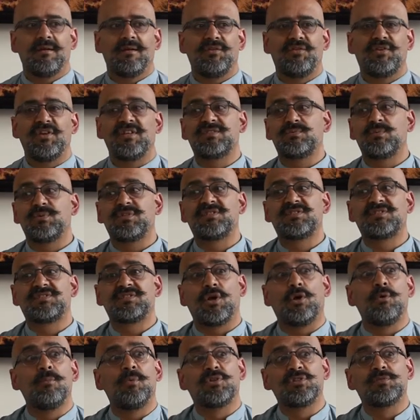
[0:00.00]
This was
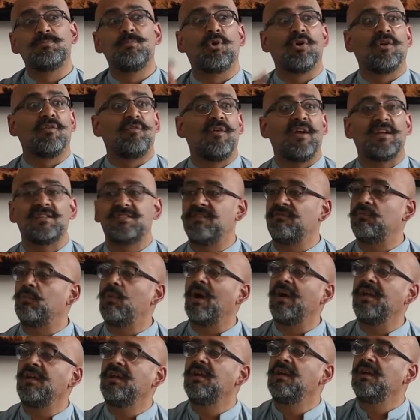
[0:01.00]
so much more effective.
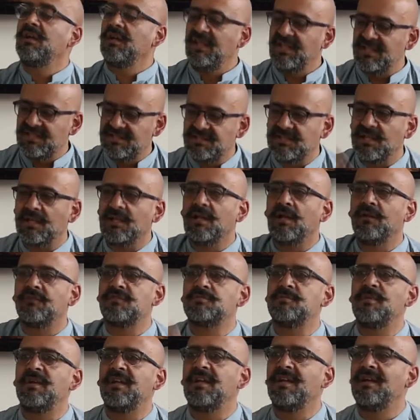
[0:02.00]
Why? He still
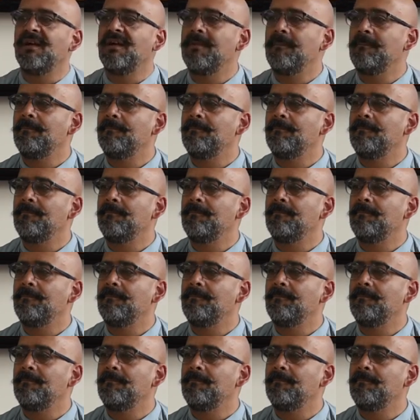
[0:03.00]
loves me.